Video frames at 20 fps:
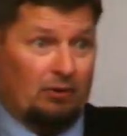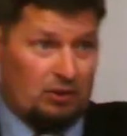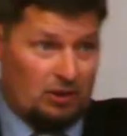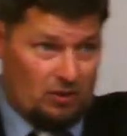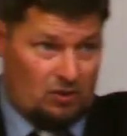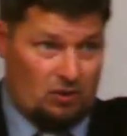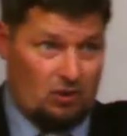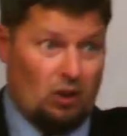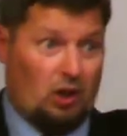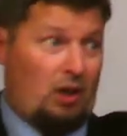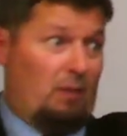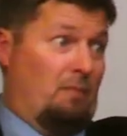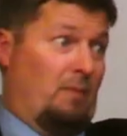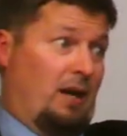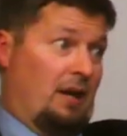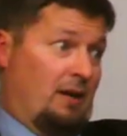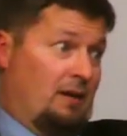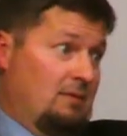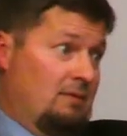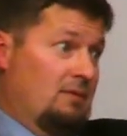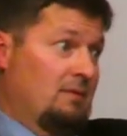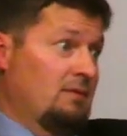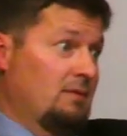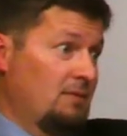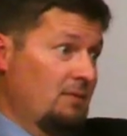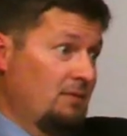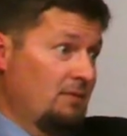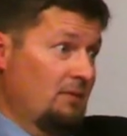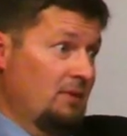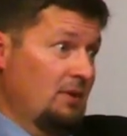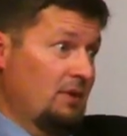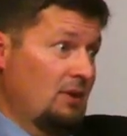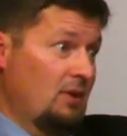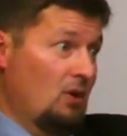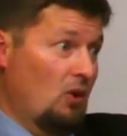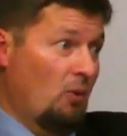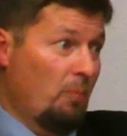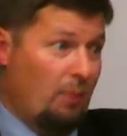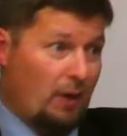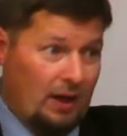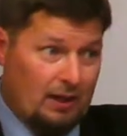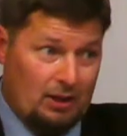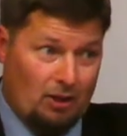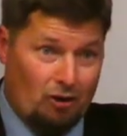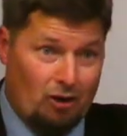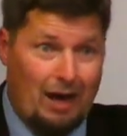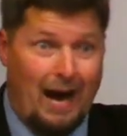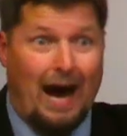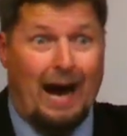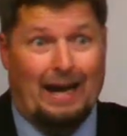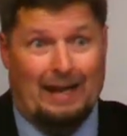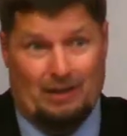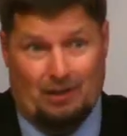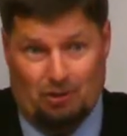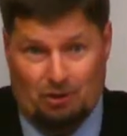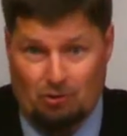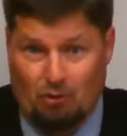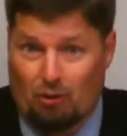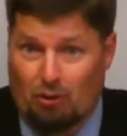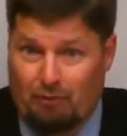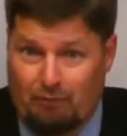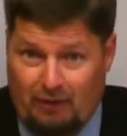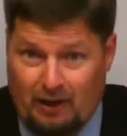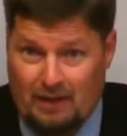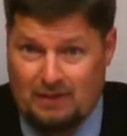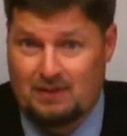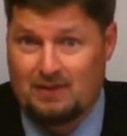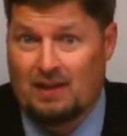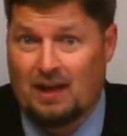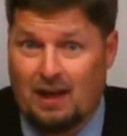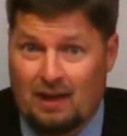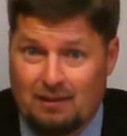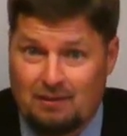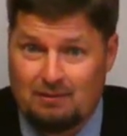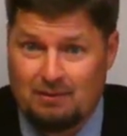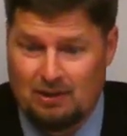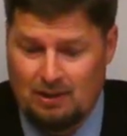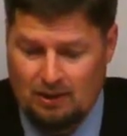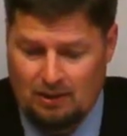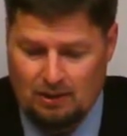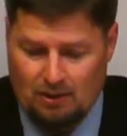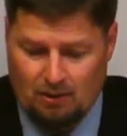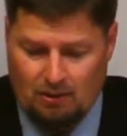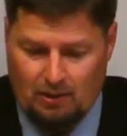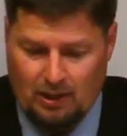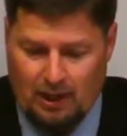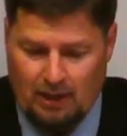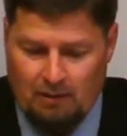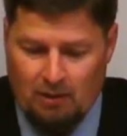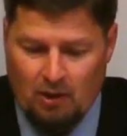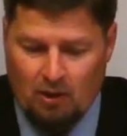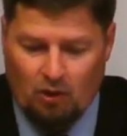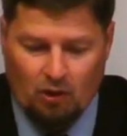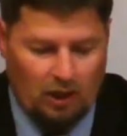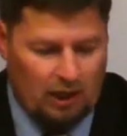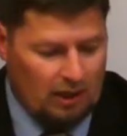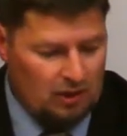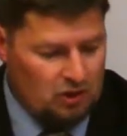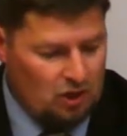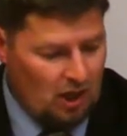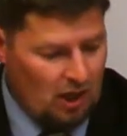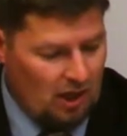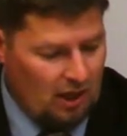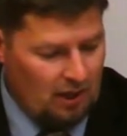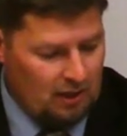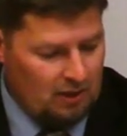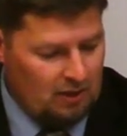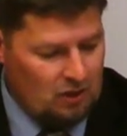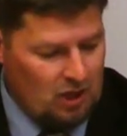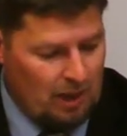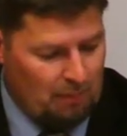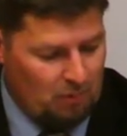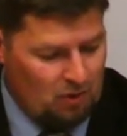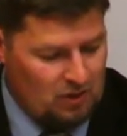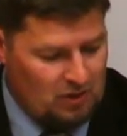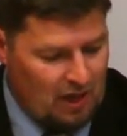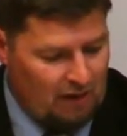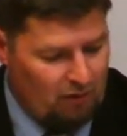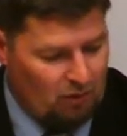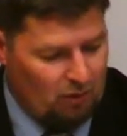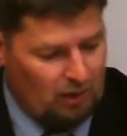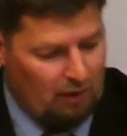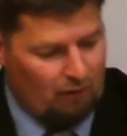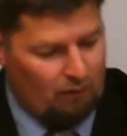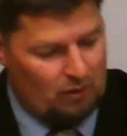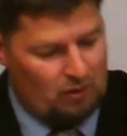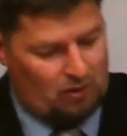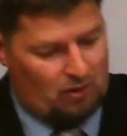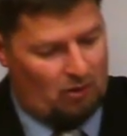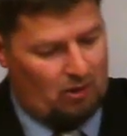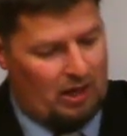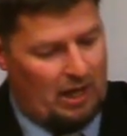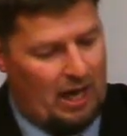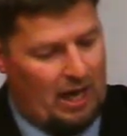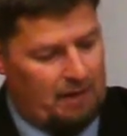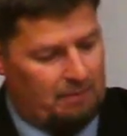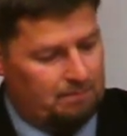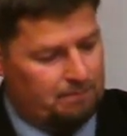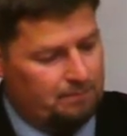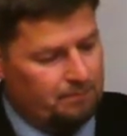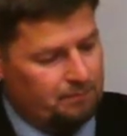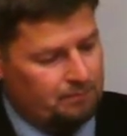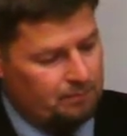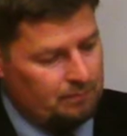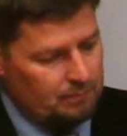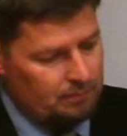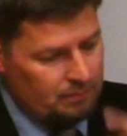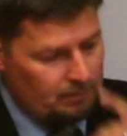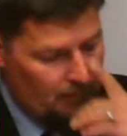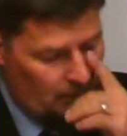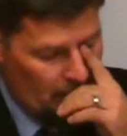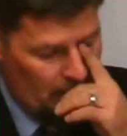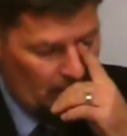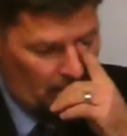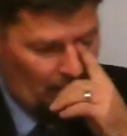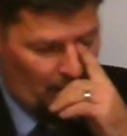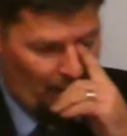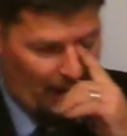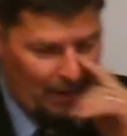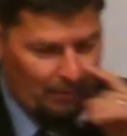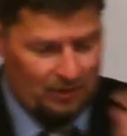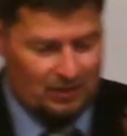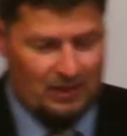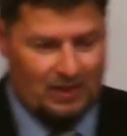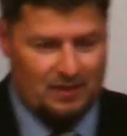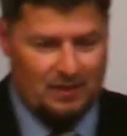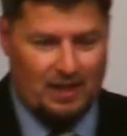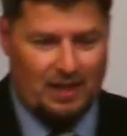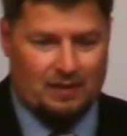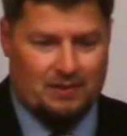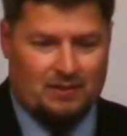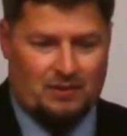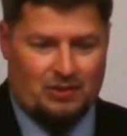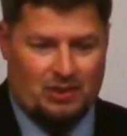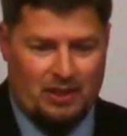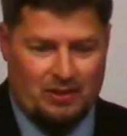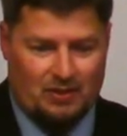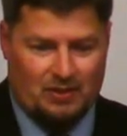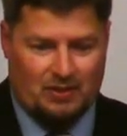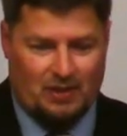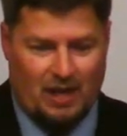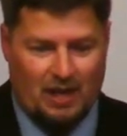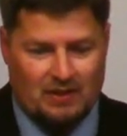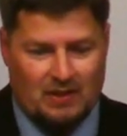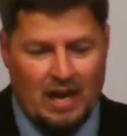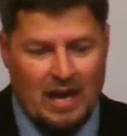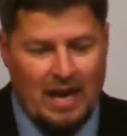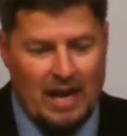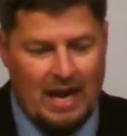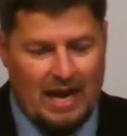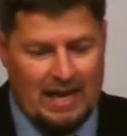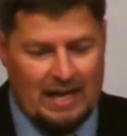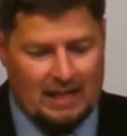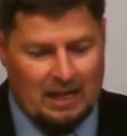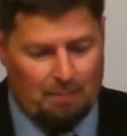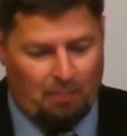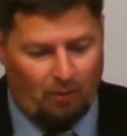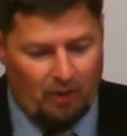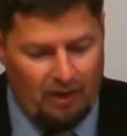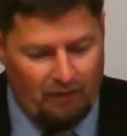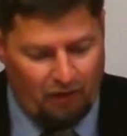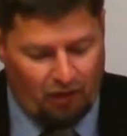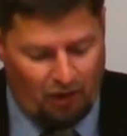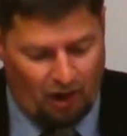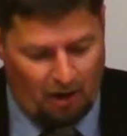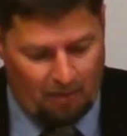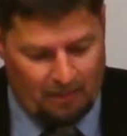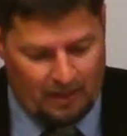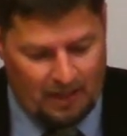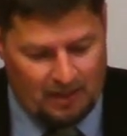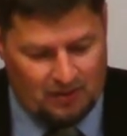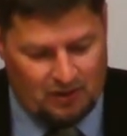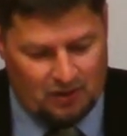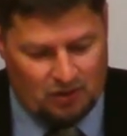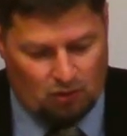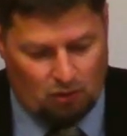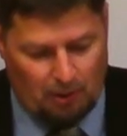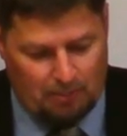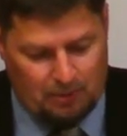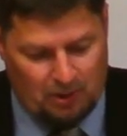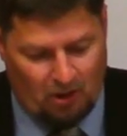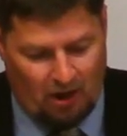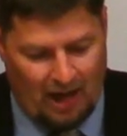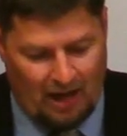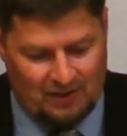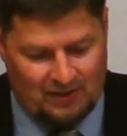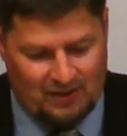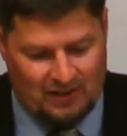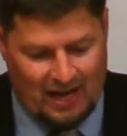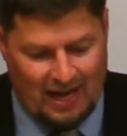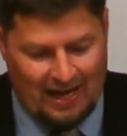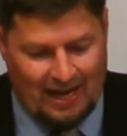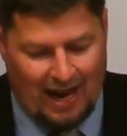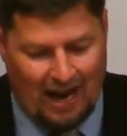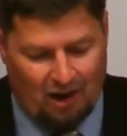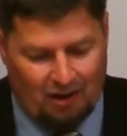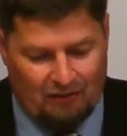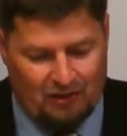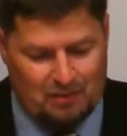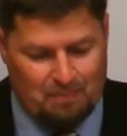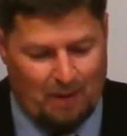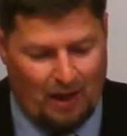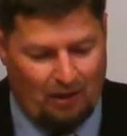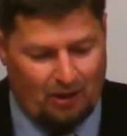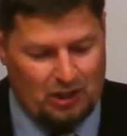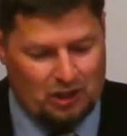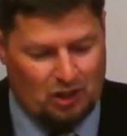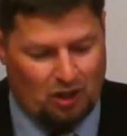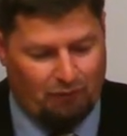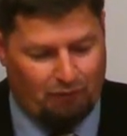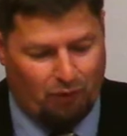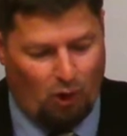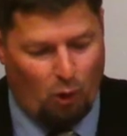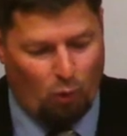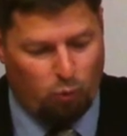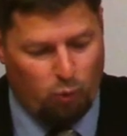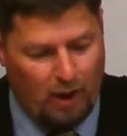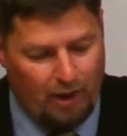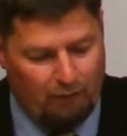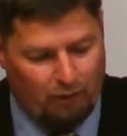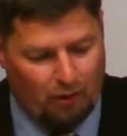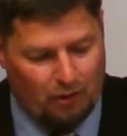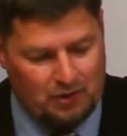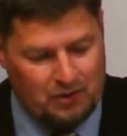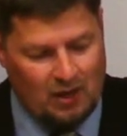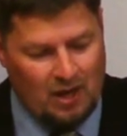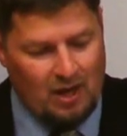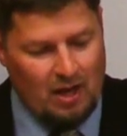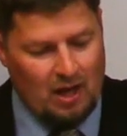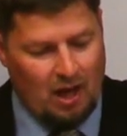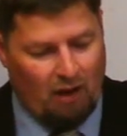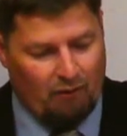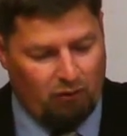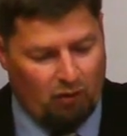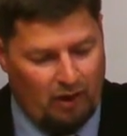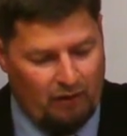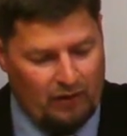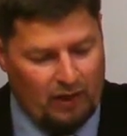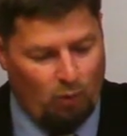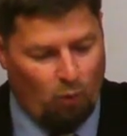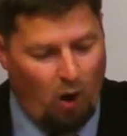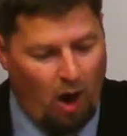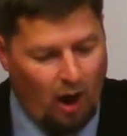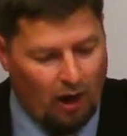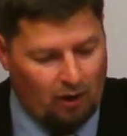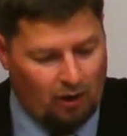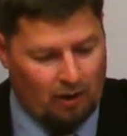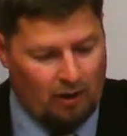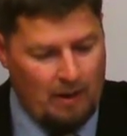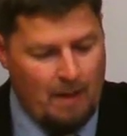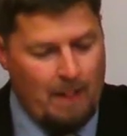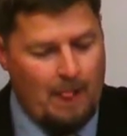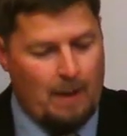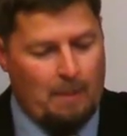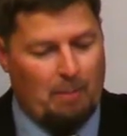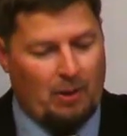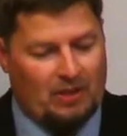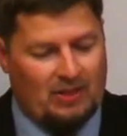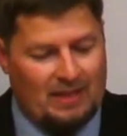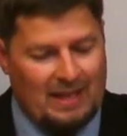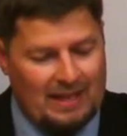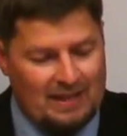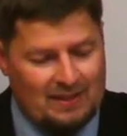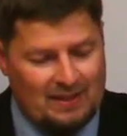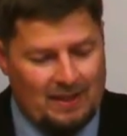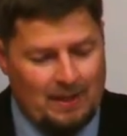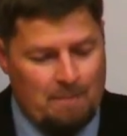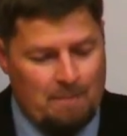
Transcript: just look at me you know, but you're not in your glorified state. Okay? Look at John chapter 7, look at verse 38. The Bible says this Jesus says, He that believeth on me, as the scripture hath said, out of his belly shall flow rivers of living water. But this,